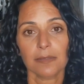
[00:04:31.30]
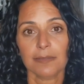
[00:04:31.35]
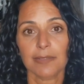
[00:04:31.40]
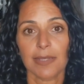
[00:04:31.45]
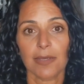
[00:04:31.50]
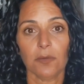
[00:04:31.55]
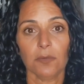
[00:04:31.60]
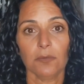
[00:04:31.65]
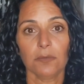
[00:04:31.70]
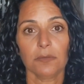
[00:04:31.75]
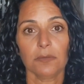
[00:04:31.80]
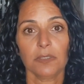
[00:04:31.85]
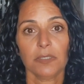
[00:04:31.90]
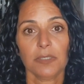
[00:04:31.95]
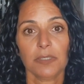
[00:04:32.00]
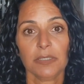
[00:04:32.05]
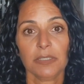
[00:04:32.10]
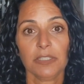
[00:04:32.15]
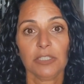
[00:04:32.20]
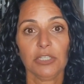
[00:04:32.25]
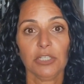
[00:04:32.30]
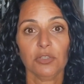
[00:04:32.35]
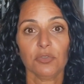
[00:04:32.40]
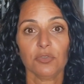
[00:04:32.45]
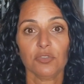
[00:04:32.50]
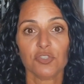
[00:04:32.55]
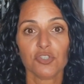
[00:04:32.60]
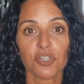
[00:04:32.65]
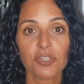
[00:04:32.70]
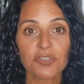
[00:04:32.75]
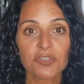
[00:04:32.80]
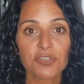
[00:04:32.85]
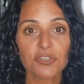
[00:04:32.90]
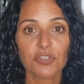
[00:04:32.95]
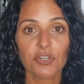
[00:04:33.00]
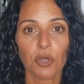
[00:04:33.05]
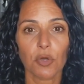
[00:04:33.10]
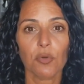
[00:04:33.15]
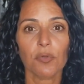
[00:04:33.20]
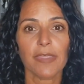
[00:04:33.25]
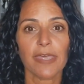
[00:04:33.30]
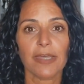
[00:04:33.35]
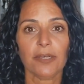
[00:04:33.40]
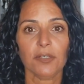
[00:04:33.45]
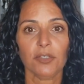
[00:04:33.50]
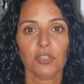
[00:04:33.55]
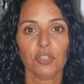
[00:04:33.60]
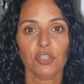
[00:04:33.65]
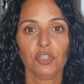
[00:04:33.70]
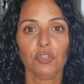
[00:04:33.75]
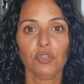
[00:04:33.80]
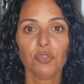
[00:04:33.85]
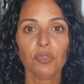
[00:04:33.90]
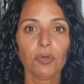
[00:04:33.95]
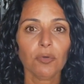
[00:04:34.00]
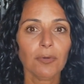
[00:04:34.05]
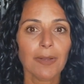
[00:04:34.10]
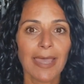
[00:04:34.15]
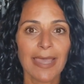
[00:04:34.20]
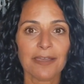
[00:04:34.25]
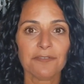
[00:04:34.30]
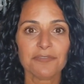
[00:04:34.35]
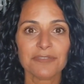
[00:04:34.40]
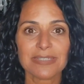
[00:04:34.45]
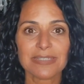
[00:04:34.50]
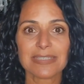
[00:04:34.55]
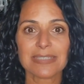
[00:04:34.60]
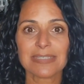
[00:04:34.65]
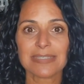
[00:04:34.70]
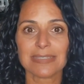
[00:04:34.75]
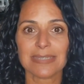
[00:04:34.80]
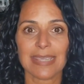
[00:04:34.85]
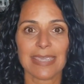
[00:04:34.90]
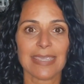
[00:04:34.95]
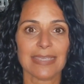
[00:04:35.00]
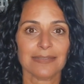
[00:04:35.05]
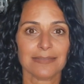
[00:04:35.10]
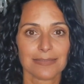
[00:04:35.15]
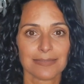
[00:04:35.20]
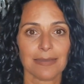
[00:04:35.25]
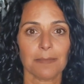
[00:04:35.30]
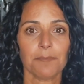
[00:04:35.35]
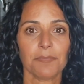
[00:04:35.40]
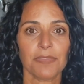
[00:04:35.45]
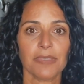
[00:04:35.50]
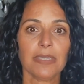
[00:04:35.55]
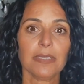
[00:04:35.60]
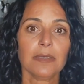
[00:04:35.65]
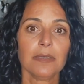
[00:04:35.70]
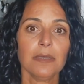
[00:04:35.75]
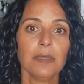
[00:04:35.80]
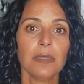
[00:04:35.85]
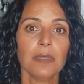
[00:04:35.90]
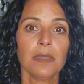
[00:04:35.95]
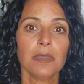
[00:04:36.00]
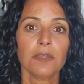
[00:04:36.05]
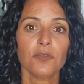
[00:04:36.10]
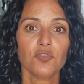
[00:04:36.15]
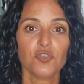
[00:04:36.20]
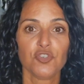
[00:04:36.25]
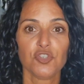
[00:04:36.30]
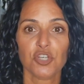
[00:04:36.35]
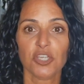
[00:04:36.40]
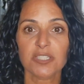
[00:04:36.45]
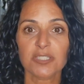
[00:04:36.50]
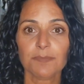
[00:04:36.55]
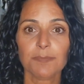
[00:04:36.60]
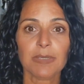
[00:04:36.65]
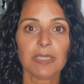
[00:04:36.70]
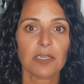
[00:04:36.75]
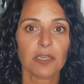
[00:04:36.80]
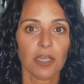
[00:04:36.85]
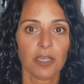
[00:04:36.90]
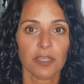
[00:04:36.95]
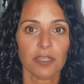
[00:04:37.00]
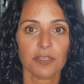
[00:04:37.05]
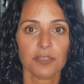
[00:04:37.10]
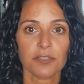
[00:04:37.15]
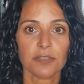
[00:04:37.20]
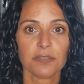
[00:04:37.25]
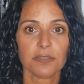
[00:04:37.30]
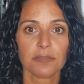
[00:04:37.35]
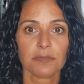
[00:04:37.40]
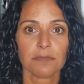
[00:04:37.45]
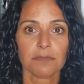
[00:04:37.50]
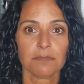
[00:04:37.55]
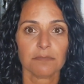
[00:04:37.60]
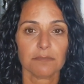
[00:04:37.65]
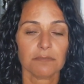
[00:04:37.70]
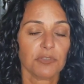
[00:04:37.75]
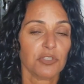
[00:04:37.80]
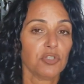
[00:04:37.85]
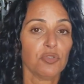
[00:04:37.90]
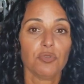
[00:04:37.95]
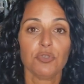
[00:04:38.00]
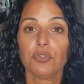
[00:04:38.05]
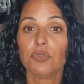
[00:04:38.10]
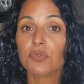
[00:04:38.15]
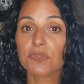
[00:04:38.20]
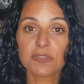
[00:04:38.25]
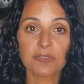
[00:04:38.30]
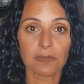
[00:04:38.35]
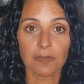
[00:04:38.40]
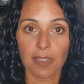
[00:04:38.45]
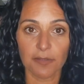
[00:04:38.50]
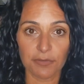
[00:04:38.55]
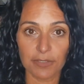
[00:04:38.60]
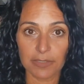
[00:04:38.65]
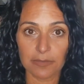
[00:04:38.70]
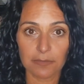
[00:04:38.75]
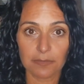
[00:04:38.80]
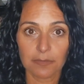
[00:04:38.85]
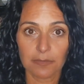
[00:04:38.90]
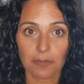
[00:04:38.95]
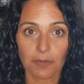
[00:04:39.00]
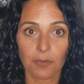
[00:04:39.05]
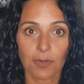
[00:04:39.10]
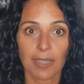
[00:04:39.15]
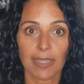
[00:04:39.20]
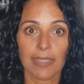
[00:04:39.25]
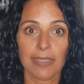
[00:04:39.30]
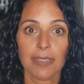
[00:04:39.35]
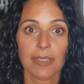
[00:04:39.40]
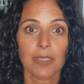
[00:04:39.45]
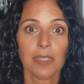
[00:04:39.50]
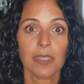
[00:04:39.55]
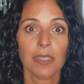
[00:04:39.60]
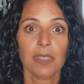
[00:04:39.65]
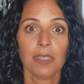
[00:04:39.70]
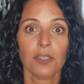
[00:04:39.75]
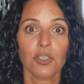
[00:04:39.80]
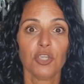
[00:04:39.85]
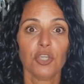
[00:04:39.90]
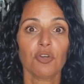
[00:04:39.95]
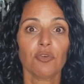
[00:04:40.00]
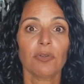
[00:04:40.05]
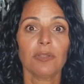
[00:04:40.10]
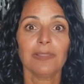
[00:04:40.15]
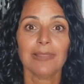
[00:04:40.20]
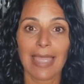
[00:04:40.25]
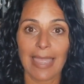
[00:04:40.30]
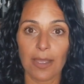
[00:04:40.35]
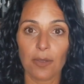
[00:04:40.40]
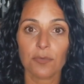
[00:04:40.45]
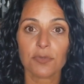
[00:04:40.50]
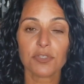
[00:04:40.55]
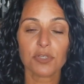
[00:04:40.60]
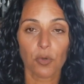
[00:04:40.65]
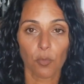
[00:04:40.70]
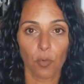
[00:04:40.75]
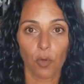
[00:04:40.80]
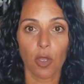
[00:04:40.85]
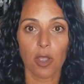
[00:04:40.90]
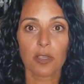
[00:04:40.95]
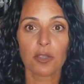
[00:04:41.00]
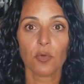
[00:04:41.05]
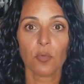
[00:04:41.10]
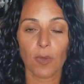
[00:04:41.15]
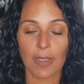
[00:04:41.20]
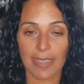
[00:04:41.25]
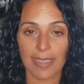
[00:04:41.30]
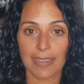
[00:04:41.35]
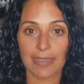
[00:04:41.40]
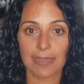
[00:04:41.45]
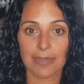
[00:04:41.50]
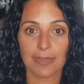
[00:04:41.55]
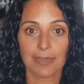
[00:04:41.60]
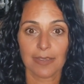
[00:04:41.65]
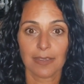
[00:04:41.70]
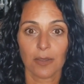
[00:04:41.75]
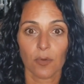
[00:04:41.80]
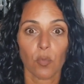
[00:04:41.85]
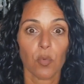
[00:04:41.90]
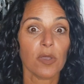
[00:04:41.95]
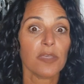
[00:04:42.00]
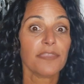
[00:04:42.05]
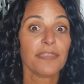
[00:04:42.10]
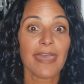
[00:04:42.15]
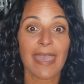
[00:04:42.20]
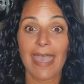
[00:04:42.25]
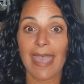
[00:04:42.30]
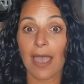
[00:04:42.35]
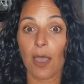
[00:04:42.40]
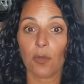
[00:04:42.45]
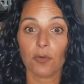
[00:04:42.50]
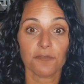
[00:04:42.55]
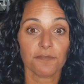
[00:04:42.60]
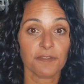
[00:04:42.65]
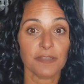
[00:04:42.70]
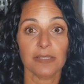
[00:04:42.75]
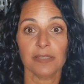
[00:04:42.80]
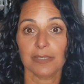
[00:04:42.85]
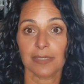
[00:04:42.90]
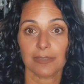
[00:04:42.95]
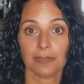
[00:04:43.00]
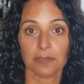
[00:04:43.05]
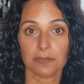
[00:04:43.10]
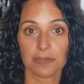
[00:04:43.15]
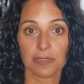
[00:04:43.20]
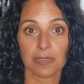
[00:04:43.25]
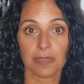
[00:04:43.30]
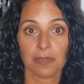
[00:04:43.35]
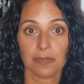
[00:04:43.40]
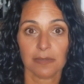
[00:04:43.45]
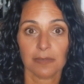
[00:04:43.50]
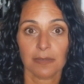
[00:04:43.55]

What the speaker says: Now, just know that you don't have to stay in something just because you used to love it, okay? You're allowed to walk away without feeling guilty.